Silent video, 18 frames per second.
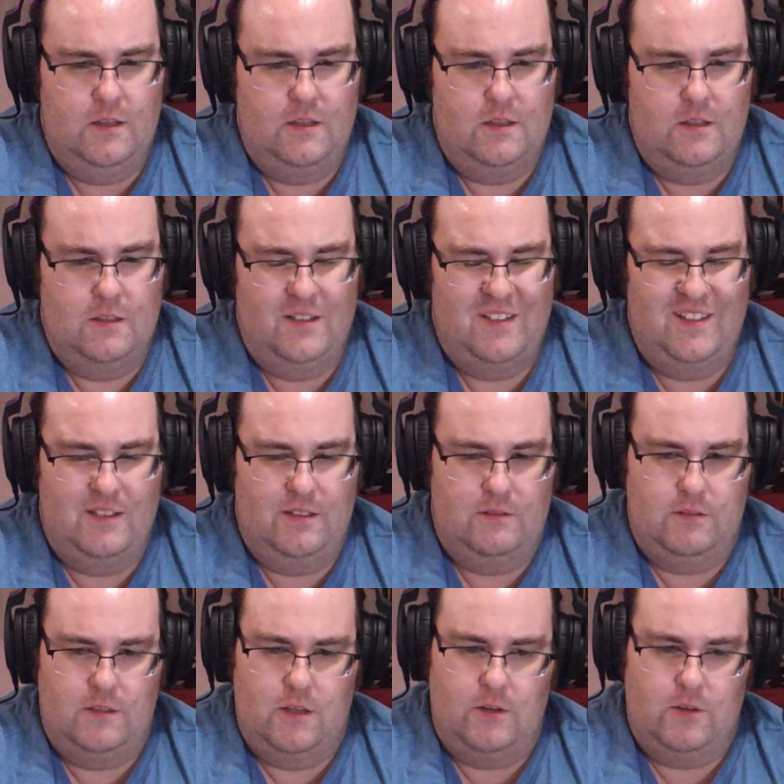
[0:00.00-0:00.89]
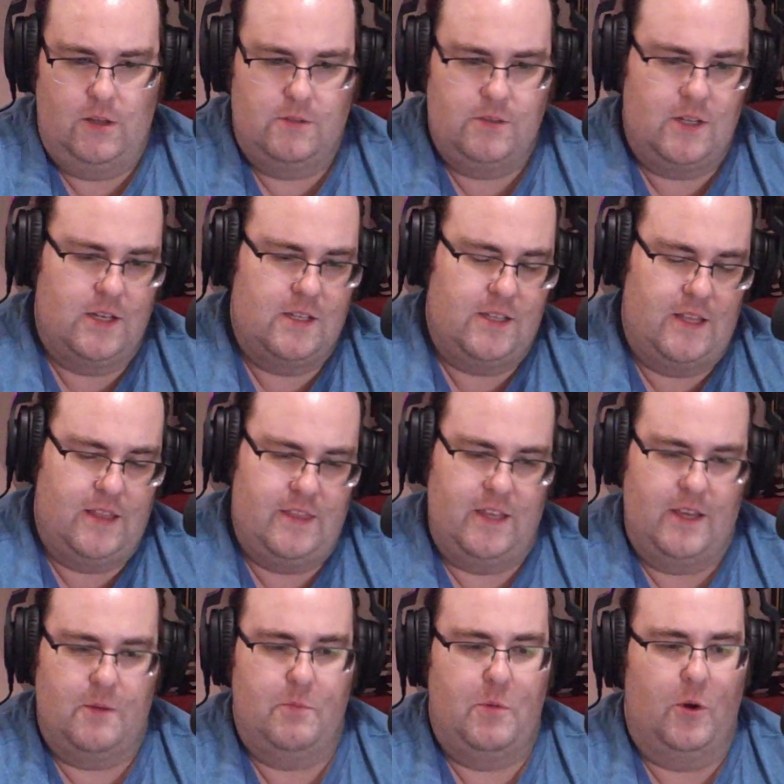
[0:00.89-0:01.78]
no, I was going to say
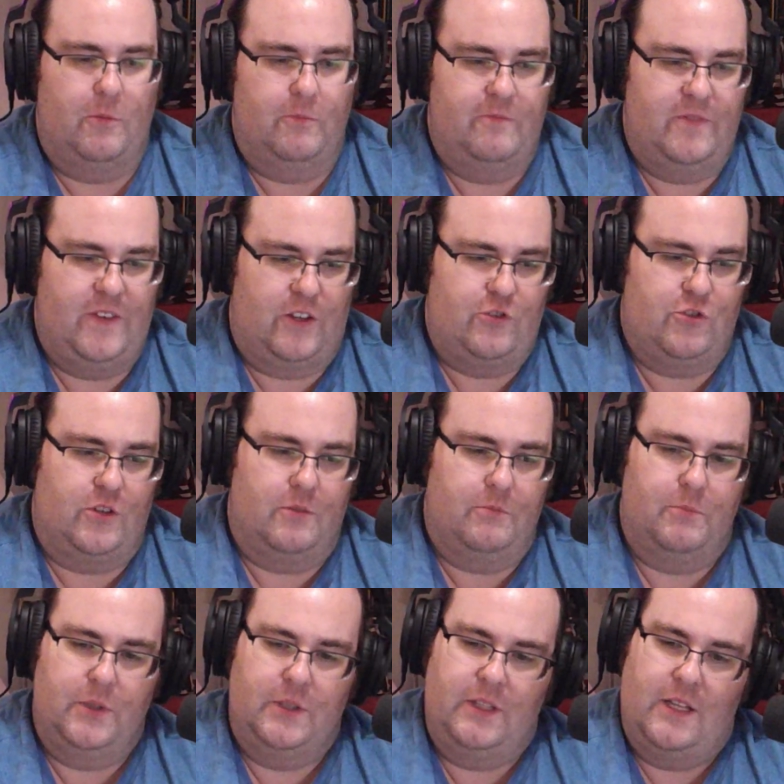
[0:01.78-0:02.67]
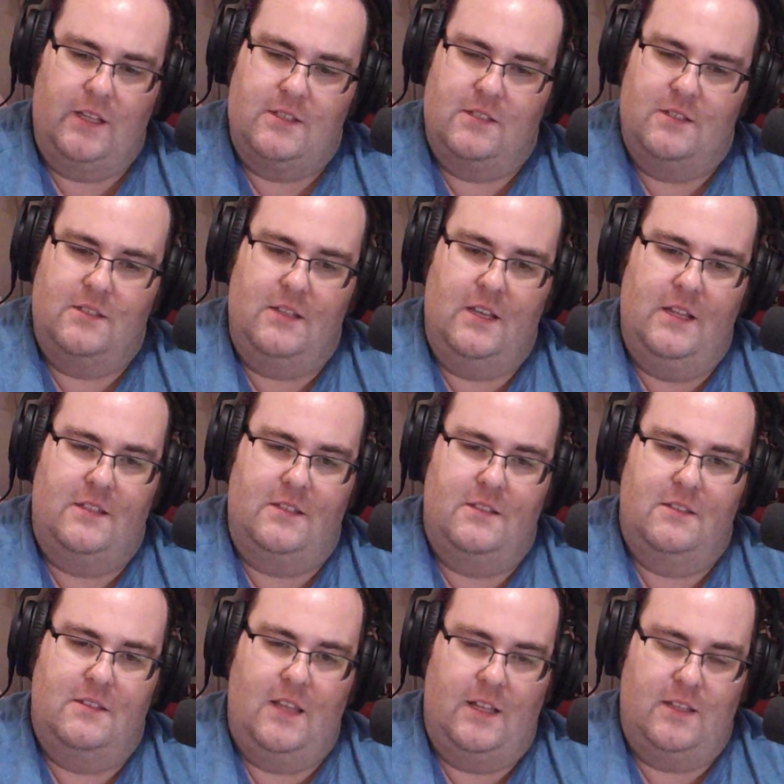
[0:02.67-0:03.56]
think Pulp Fiction, but that's
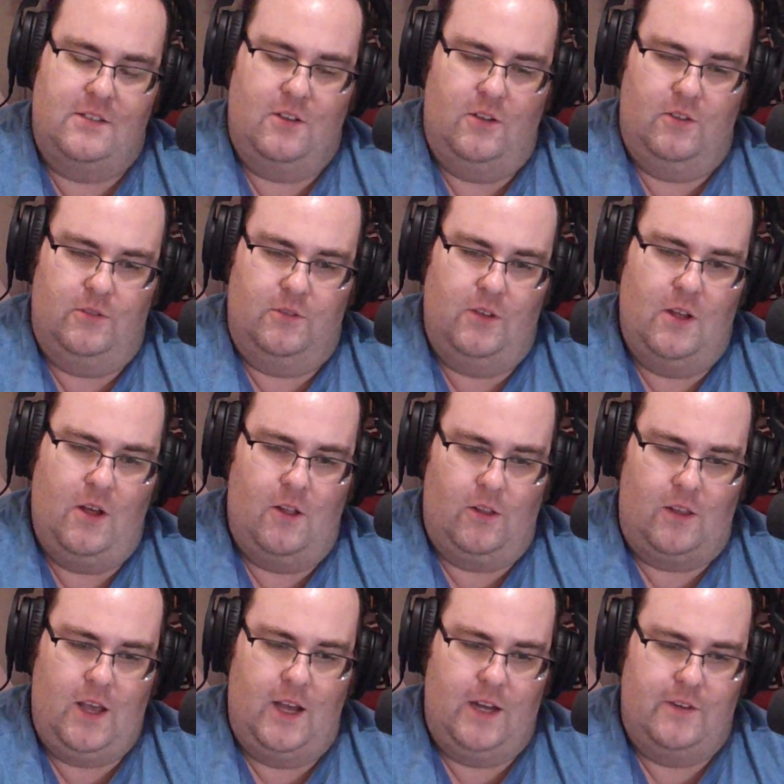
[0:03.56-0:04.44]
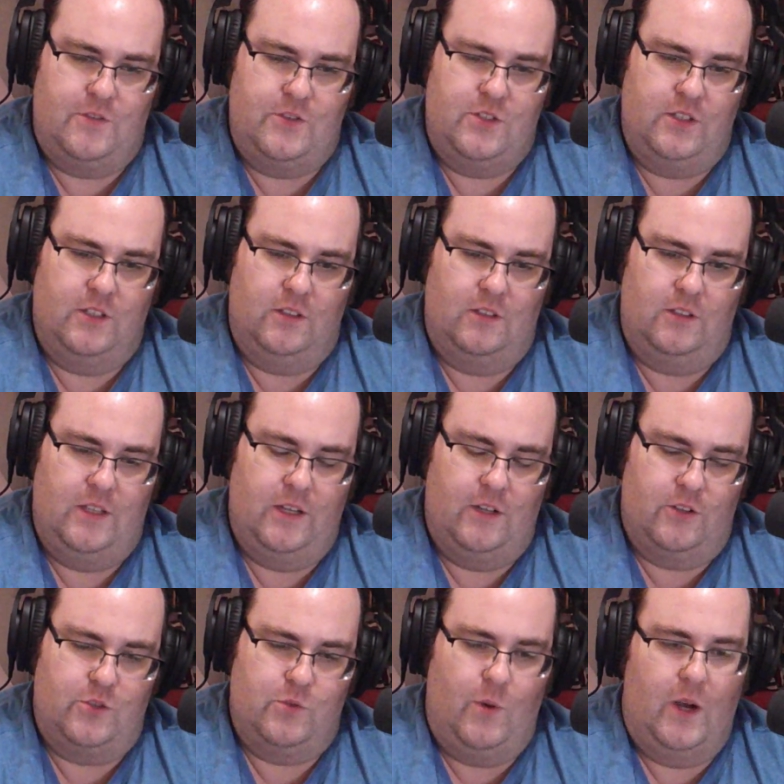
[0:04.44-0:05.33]
all kind of still
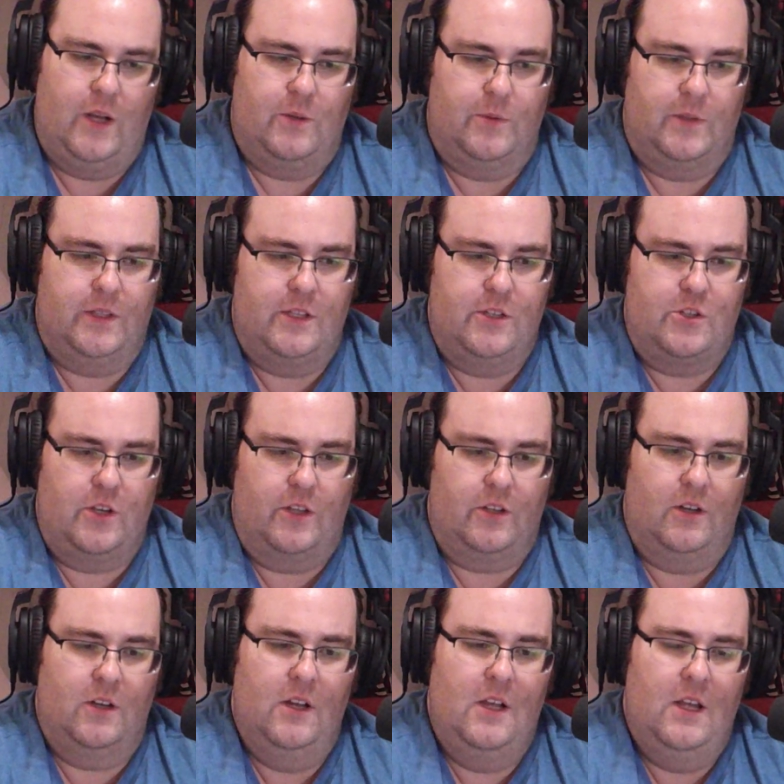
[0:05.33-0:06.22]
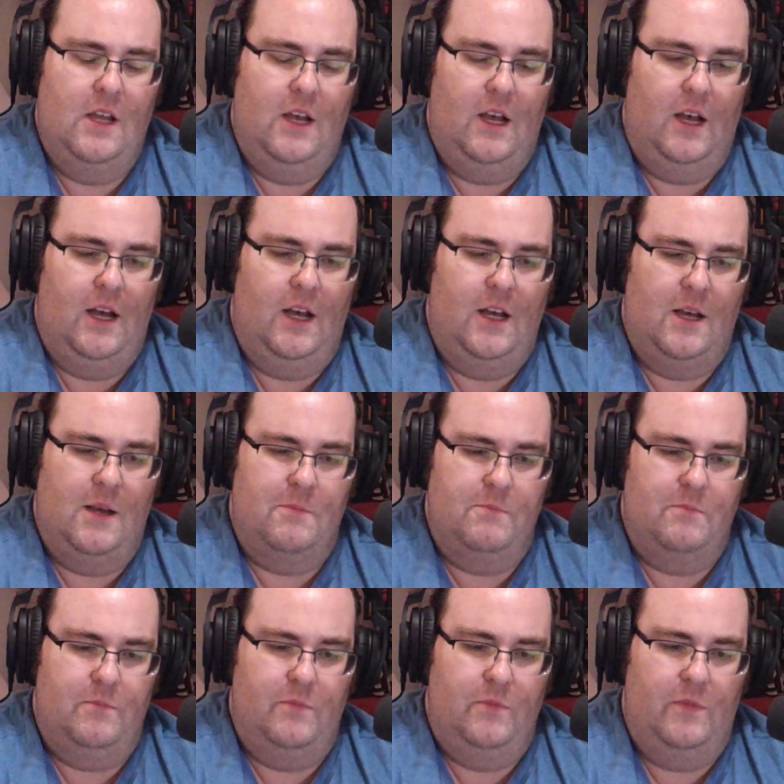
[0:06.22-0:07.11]
intertwined with each other.
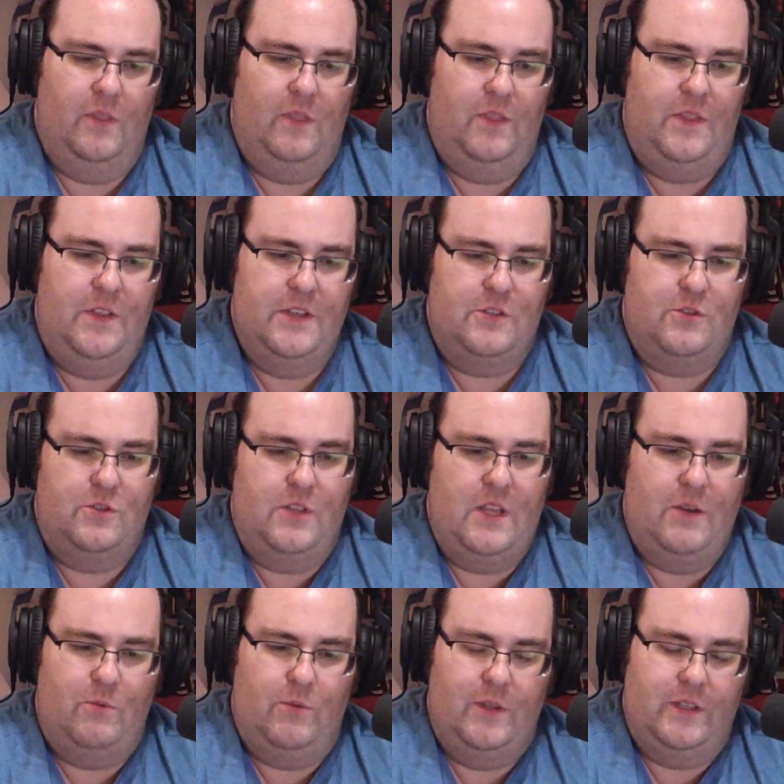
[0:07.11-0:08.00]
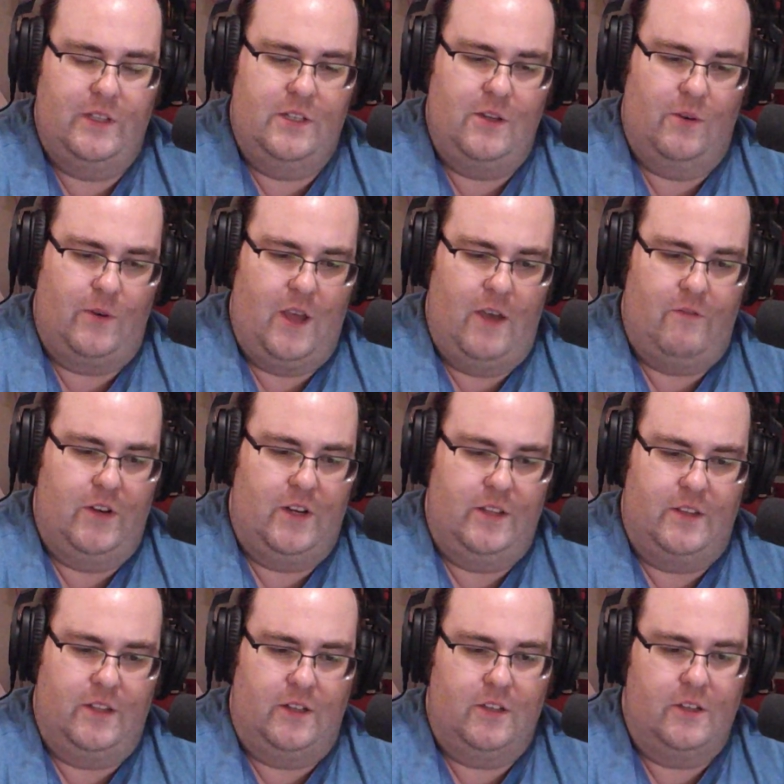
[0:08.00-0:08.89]
They really don't have
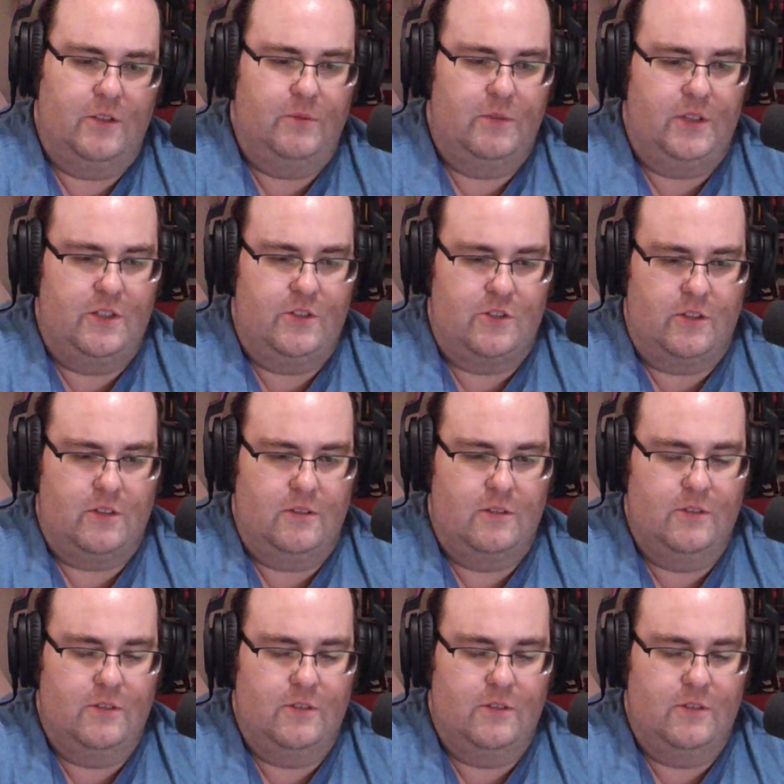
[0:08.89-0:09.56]
anything to do with each other.